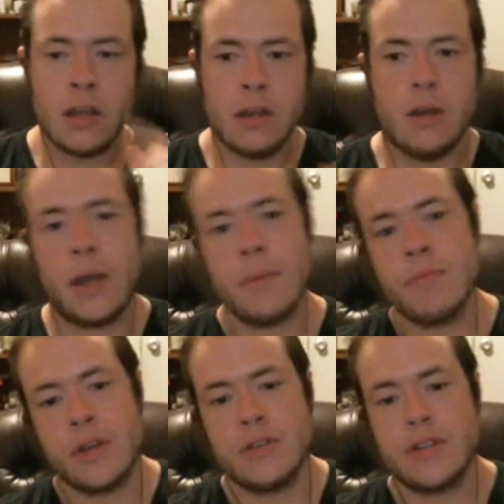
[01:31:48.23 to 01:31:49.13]
Okay,
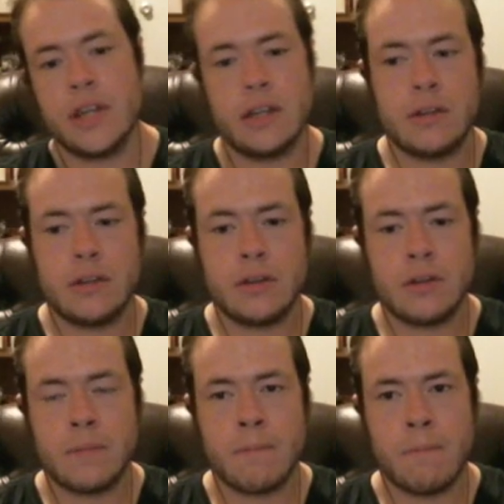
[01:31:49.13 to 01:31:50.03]
there's an
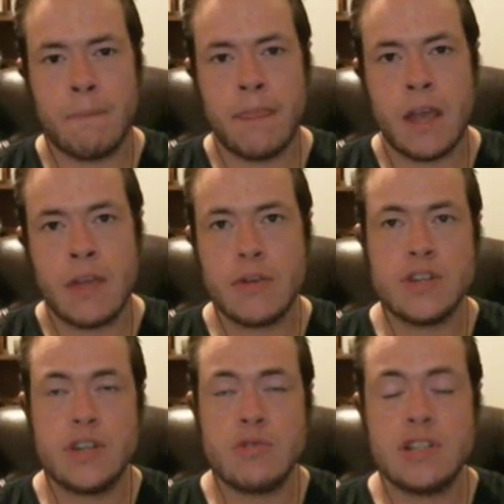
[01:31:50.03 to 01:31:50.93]

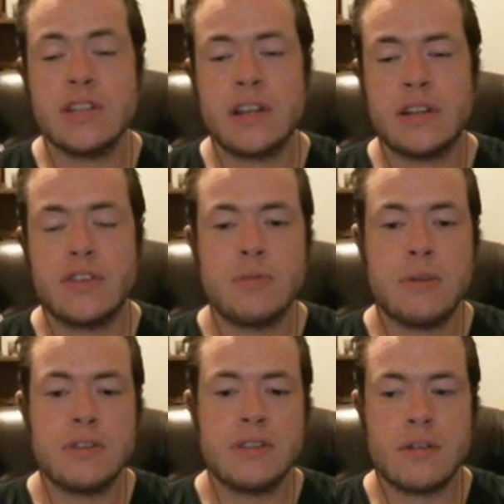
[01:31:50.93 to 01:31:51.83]
interesting sect of
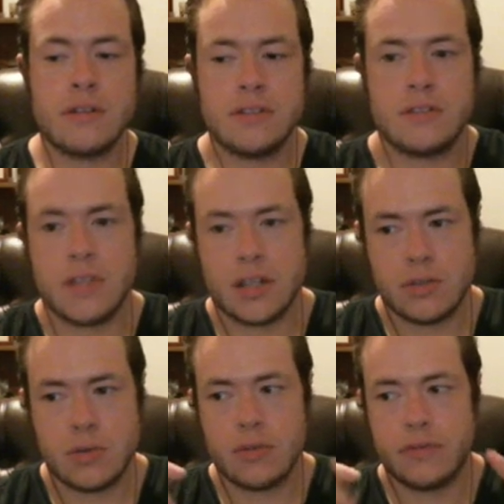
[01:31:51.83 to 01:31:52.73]
conspiracy theorists that
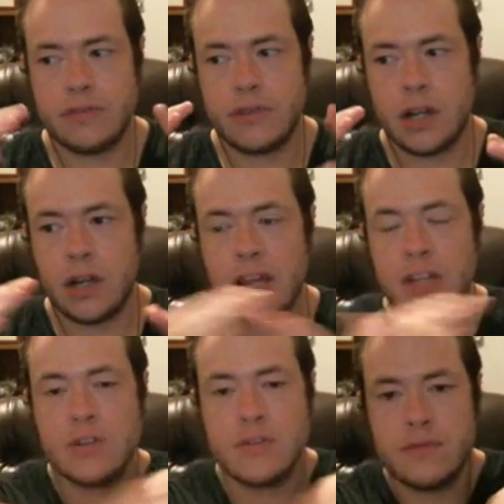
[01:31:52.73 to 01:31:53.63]
sort of
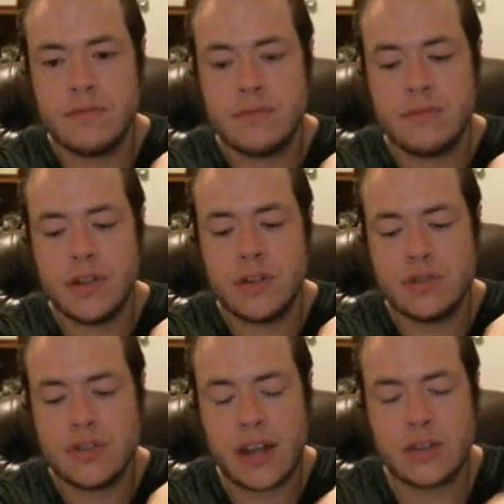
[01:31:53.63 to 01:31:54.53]

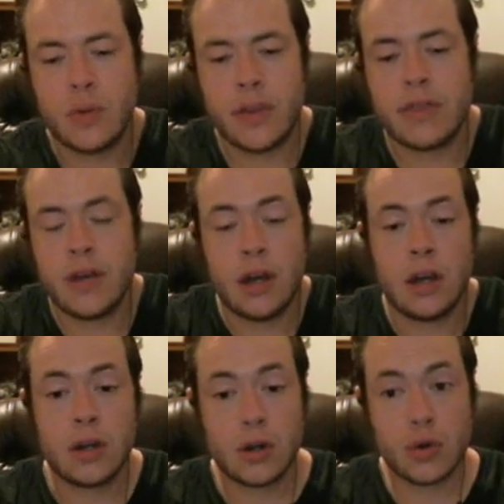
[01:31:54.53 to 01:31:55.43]
intersect with
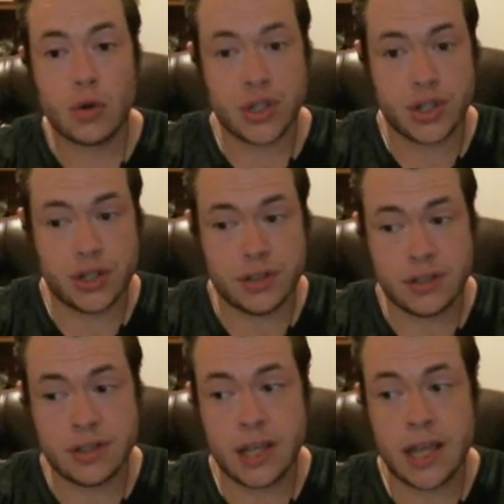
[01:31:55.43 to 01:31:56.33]

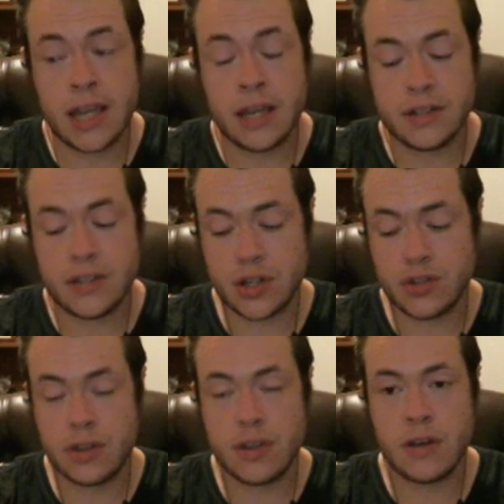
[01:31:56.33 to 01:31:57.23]
Christians, and
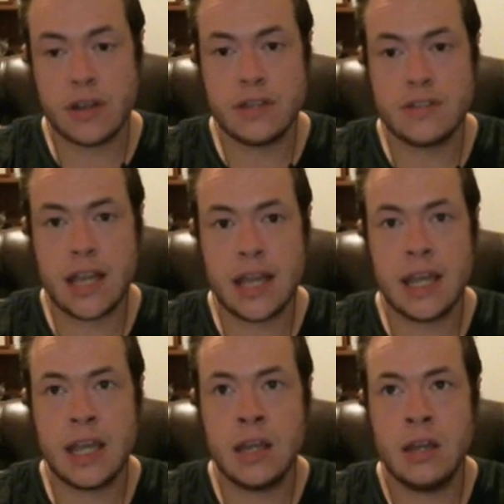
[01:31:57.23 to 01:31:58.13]
essentially there's
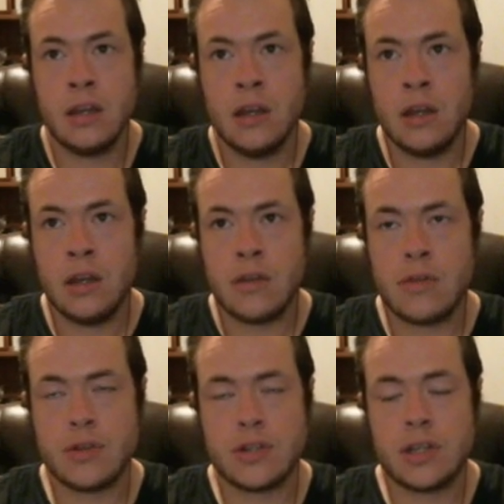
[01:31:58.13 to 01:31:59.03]
a
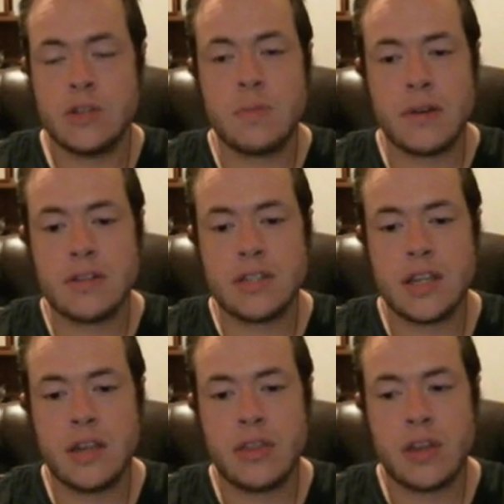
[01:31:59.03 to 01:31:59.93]

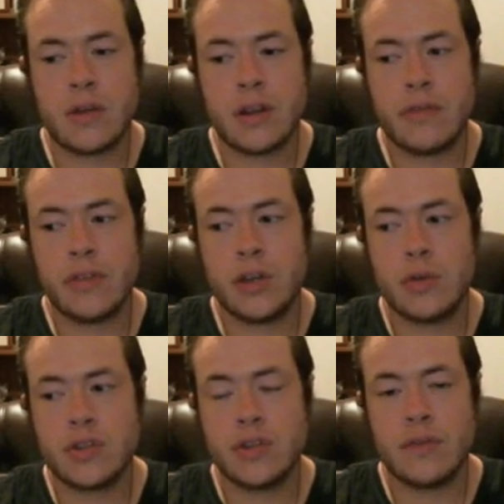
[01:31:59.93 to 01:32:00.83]
conspiracy theory of the
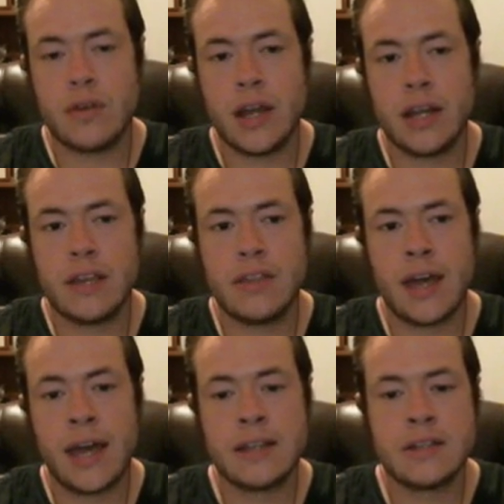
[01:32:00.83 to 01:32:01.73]
Christian variety
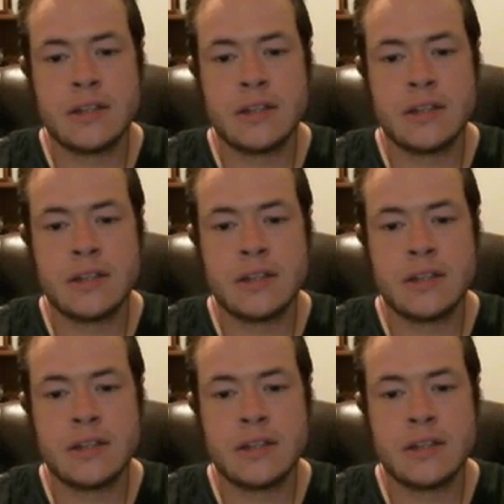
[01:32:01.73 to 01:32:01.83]
that